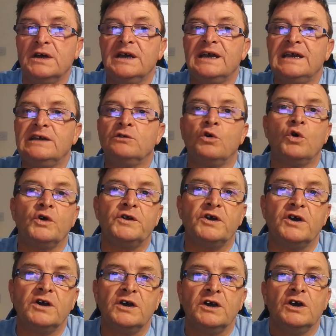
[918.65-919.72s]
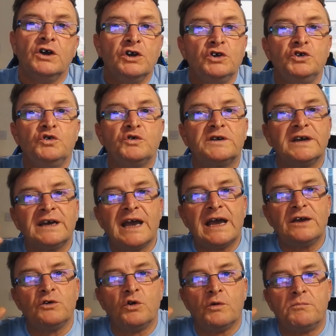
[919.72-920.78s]
in order you can get
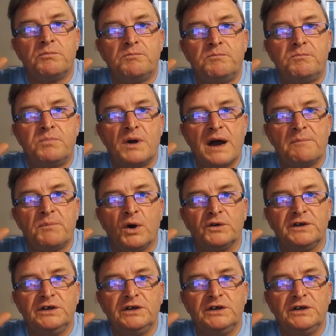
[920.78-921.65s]
your body